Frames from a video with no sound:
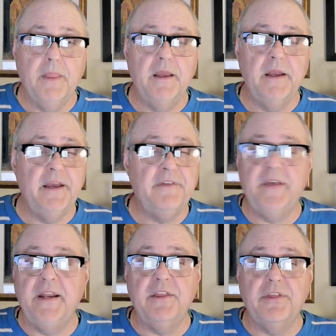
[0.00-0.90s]
If
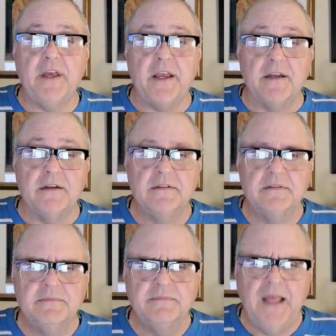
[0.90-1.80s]
anything.
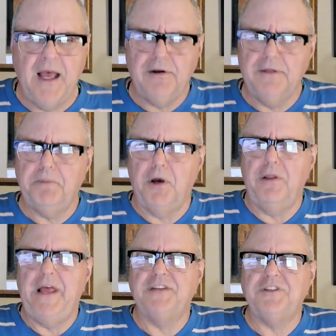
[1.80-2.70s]
How did
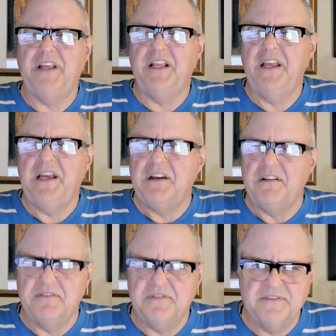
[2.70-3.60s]
Paul actually
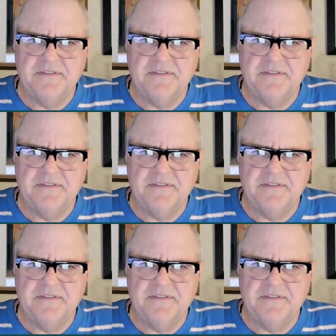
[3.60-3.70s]
live?